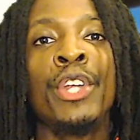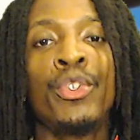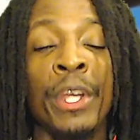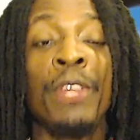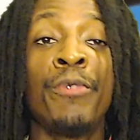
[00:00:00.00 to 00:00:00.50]

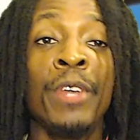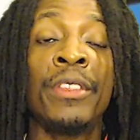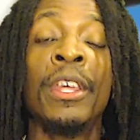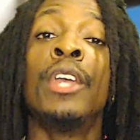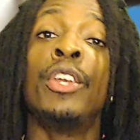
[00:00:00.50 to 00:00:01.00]
25th,
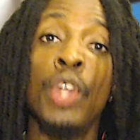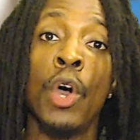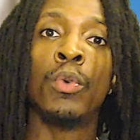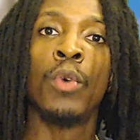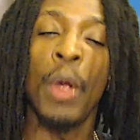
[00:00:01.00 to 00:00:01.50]
you
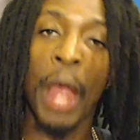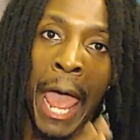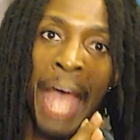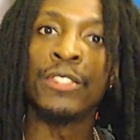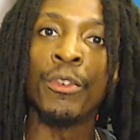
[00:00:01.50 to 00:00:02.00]
know?
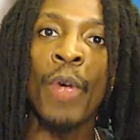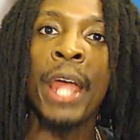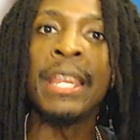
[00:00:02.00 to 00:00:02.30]
As of right